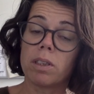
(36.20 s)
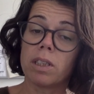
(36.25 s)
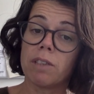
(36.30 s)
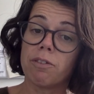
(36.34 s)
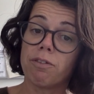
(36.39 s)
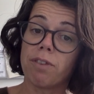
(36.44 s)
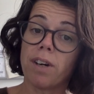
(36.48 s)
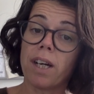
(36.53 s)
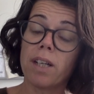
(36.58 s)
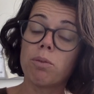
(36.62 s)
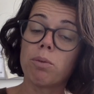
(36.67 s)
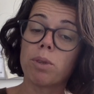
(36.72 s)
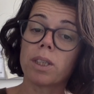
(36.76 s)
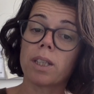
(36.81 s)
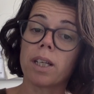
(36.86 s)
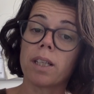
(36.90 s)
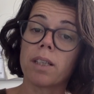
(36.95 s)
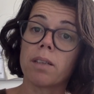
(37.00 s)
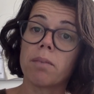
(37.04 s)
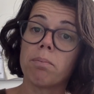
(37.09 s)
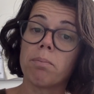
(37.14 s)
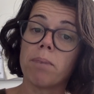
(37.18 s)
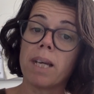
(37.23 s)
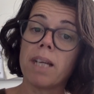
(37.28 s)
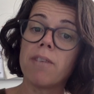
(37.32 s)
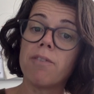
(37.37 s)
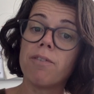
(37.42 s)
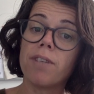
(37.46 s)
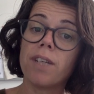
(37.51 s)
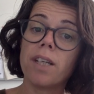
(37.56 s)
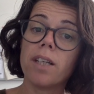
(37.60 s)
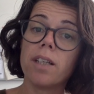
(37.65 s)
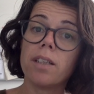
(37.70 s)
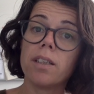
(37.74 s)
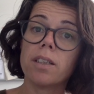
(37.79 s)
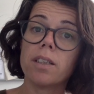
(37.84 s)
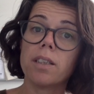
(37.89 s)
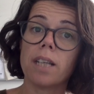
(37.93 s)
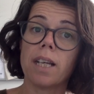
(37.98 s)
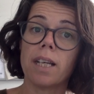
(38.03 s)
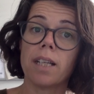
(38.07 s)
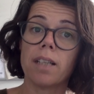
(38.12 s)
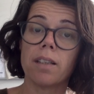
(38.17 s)
define what are the main figures,
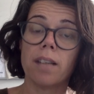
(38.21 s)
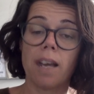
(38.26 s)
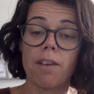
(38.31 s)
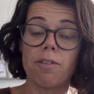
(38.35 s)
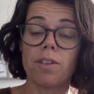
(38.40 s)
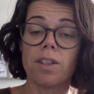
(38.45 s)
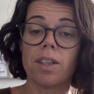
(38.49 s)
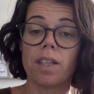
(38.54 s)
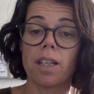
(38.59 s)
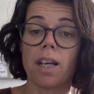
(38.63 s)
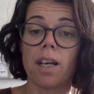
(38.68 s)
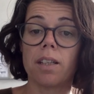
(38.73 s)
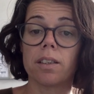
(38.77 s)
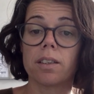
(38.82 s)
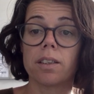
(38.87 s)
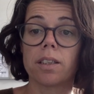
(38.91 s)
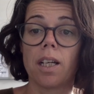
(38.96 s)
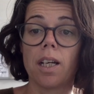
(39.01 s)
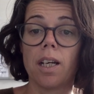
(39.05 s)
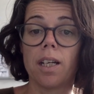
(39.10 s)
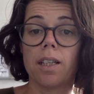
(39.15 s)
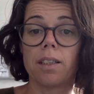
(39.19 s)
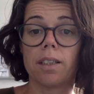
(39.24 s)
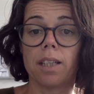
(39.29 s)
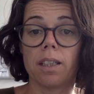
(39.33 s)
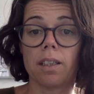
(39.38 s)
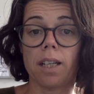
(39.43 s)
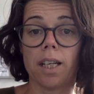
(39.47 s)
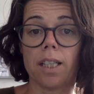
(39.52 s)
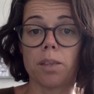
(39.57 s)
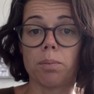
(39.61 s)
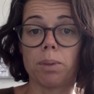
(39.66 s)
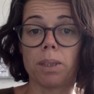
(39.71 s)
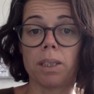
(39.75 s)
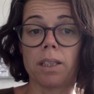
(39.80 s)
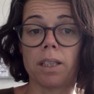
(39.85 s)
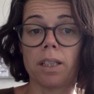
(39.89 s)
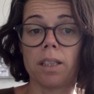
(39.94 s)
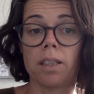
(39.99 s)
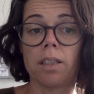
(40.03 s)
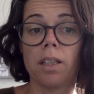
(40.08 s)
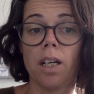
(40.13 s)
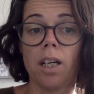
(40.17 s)
and everything else that has been
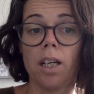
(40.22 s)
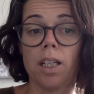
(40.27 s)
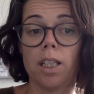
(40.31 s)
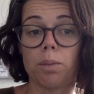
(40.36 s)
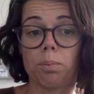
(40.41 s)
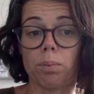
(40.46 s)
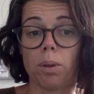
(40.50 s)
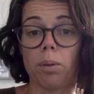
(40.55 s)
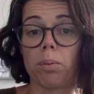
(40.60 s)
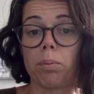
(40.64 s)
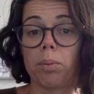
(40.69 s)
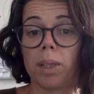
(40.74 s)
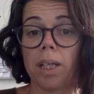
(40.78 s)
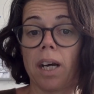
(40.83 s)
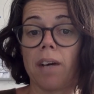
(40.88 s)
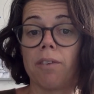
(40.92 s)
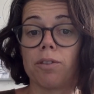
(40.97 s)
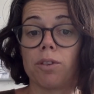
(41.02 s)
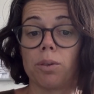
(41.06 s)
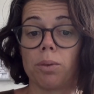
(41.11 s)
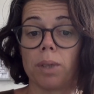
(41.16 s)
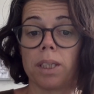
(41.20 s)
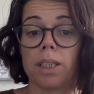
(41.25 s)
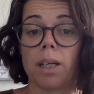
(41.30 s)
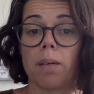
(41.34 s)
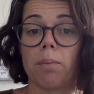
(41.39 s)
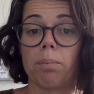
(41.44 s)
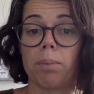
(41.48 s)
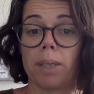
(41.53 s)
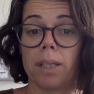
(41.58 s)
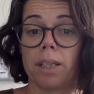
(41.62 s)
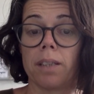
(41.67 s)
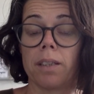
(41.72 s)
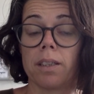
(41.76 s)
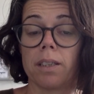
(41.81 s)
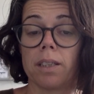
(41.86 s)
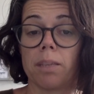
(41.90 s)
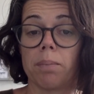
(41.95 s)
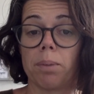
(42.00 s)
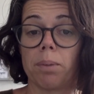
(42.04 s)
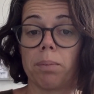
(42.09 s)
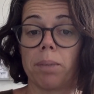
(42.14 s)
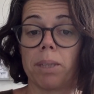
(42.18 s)
done is probably have to end up in the
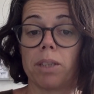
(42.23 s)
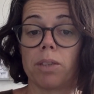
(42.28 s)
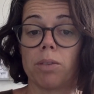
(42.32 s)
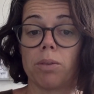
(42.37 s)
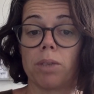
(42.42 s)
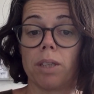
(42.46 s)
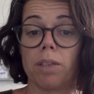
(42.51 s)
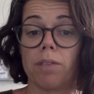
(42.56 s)
supplementary